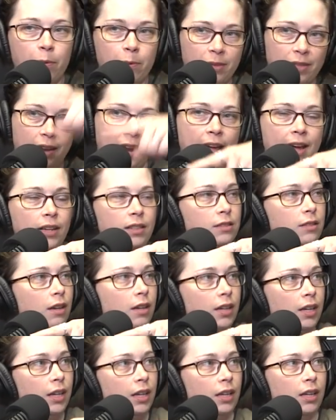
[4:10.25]
with an X
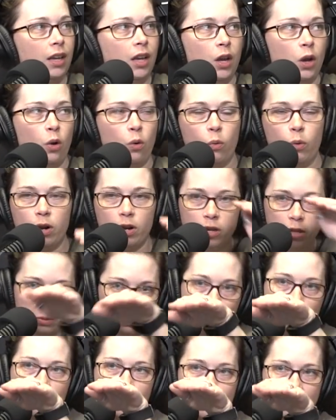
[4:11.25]
on it where
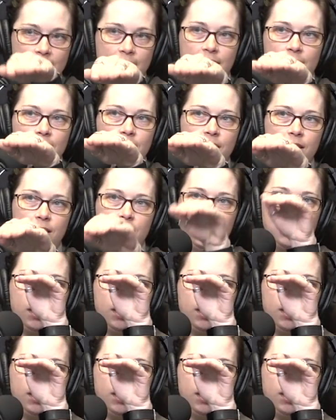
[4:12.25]
you want to hit,